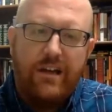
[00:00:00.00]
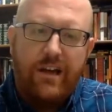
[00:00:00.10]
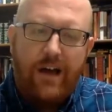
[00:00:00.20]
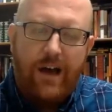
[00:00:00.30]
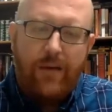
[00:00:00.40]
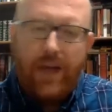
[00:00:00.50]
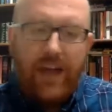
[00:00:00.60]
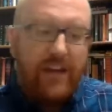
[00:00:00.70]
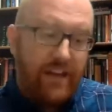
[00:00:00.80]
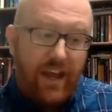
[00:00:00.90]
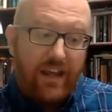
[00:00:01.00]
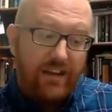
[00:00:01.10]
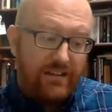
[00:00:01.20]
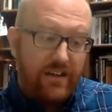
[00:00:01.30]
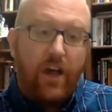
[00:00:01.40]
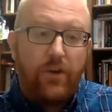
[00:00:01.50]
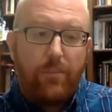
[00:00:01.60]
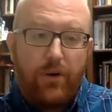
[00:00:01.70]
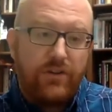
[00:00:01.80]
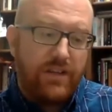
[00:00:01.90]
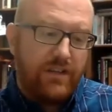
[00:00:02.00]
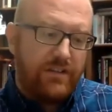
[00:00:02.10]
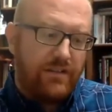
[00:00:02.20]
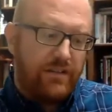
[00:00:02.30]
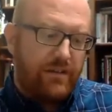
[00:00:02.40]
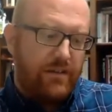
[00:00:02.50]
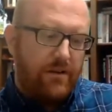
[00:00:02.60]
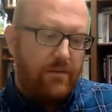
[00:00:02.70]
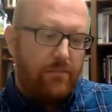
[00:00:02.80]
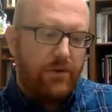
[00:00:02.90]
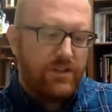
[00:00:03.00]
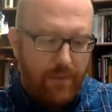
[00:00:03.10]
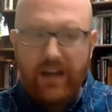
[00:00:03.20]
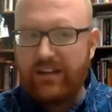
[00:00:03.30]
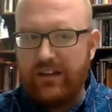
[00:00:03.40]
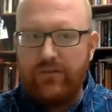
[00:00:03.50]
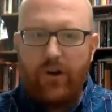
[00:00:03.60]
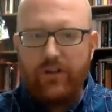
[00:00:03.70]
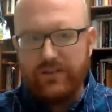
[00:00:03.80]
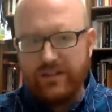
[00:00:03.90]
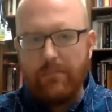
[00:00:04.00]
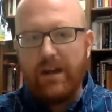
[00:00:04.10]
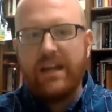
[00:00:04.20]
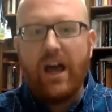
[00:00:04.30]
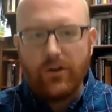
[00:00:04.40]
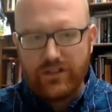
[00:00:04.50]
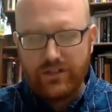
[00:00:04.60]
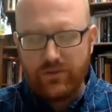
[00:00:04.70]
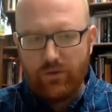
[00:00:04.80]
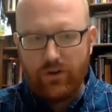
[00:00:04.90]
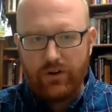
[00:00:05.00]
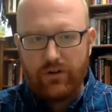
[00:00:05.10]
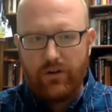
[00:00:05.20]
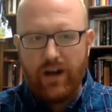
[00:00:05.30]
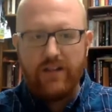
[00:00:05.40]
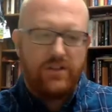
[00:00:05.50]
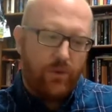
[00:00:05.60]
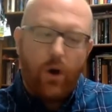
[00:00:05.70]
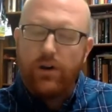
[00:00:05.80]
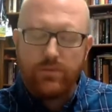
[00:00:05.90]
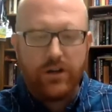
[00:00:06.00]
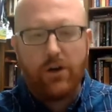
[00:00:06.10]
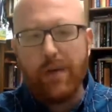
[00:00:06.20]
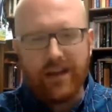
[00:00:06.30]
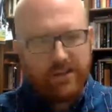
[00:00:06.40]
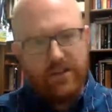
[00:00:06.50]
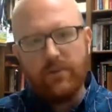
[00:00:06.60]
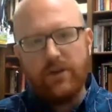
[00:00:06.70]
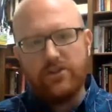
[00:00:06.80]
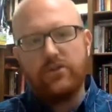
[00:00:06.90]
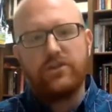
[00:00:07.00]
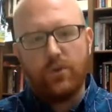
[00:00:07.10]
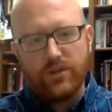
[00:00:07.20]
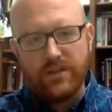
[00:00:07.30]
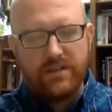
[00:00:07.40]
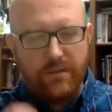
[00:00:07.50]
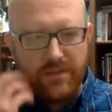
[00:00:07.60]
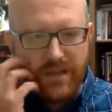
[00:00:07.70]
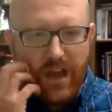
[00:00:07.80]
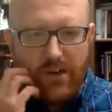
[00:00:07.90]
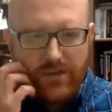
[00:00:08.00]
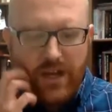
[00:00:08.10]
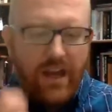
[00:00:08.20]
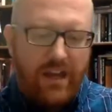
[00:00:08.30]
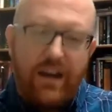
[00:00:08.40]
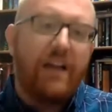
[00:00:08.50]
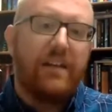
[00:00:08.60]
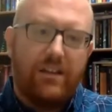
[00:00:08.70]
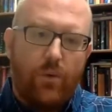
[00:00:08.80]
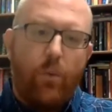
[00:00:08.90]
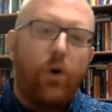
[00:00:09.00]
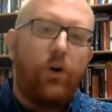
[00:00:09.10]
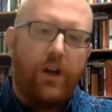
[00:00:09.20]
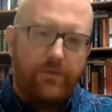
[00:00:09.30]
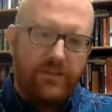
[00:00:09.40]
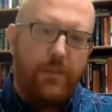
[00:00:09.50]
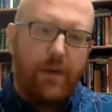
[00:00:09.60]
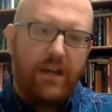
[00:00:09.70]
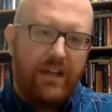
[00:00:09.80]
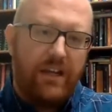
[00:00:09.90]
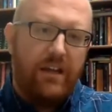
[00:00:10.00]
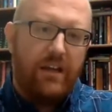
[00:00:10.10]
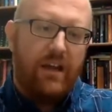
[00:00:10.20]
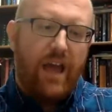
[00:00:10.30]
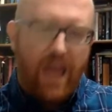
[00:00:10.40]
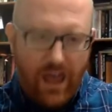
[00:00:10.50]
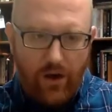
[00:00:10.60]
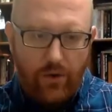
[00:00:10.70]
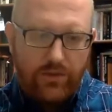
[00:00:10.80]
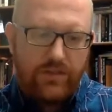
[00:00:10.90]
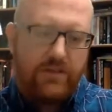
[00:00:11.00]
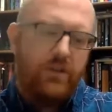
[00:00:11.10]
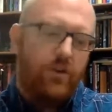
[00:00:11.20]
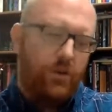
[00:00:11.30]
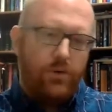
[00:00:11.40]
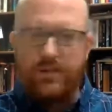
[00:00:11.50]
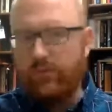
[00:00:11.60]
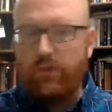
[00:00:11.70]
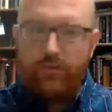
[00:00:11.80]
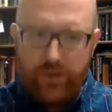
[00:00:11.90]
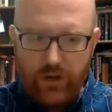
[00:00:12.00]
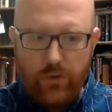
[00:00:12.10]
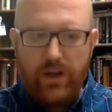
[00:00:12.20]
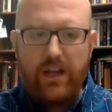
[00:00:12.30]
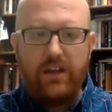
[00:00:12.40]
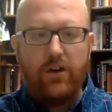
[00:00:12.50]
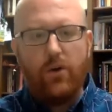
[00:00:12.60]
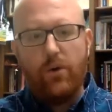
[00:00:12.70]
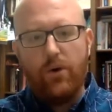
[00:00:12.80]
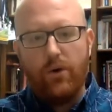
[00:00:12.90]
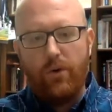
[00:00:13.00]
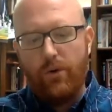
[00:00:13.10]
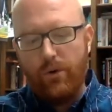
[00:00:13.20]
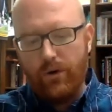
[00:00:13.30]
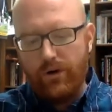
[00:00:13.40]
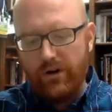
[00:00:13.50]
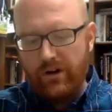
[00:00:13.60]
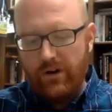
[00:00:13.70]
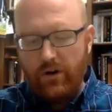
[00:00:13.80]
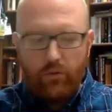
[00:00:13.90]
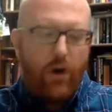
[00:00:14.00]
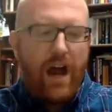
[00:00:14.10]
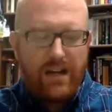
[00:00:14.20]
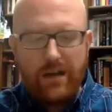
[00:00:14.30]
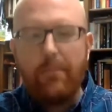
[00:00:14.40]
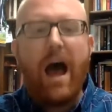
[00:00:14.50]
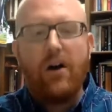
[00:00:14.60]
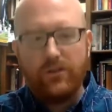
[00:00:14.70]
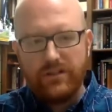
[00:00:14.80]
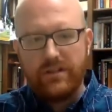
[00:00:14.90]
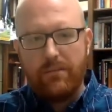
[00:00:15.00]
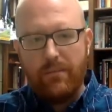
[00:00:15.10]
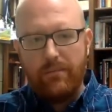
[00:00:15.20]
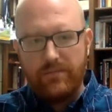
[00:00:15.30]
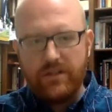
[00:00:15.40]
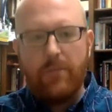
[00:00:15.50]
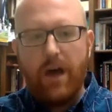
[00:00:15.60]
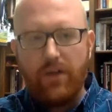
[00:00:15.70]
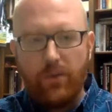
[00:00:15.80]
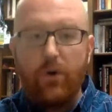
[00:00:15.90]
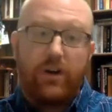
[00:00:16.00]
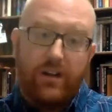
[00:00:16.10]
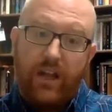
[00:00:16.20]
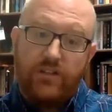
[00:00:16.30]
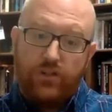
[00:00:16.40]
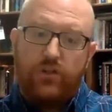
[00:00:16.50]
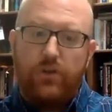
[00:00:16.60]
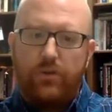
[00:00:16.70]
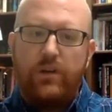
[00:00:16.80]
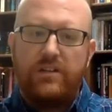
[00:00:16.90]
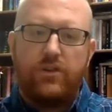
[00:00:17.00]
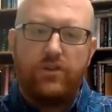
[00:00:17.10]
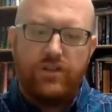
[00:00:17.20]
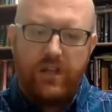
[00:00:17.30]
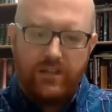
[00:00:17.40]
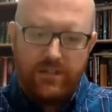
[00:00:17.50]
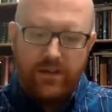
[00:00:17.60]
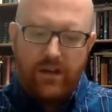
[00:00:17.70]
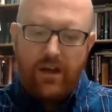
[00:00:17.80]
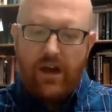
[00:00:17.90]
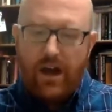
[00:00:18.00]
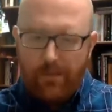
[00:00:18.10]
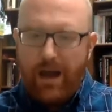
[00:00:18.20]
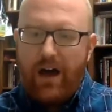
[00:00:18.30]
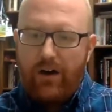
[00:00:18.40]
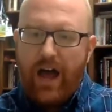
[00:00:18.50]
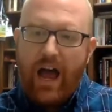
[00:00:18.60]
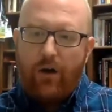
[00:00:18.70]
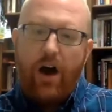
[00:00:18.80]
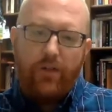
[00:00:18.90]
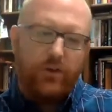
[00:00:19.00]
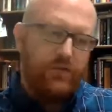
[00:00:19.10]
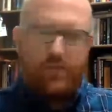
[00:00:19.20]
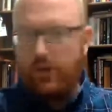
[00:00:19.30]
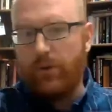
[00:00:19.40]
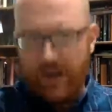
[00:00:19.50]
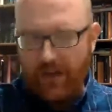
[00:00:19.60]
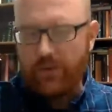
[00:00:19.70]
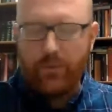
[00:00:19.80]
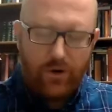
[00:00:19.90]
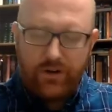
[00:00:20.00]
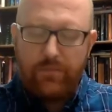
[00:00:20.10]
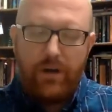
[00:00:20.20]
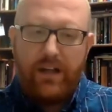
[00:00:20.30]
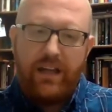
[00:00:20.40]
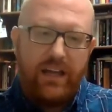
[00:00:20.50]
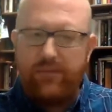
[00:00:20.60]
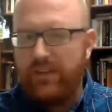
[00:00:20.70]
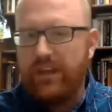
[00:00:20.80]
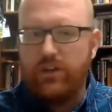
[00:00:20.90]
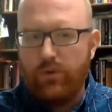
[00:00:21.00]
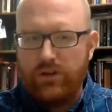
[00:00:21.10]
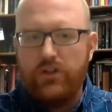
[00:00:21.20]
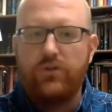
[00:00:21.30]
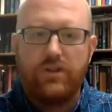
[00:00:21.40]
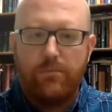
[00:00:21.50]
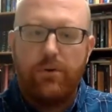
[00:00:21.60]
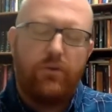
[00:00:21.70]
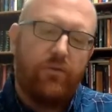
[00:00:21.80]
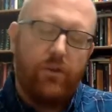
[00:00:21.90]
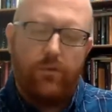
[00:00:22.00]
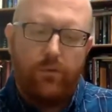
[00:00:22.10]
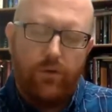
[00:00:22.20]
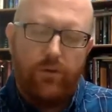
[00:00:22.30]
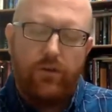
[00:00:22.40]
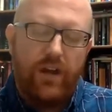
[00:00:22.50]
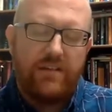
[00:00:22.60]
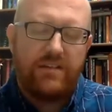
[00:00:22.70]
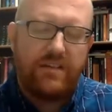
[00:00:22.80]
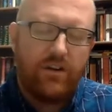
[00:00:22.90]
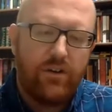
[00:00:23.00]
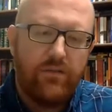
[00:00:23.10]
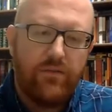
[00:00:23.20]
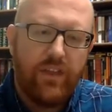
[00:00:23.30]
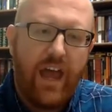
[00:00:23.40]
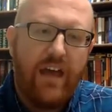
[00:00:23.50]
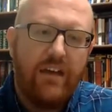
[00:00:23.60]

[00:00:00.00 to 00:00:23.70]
And it's another person's perspective on somebody else's work. Right? So we always want to go back to the original sources themselves and not take the word of somebody else who is reviewing or writing about some other work, unless you're doing research that's about how others view another work. But even then, you wouldn't use a book review necessarily for that.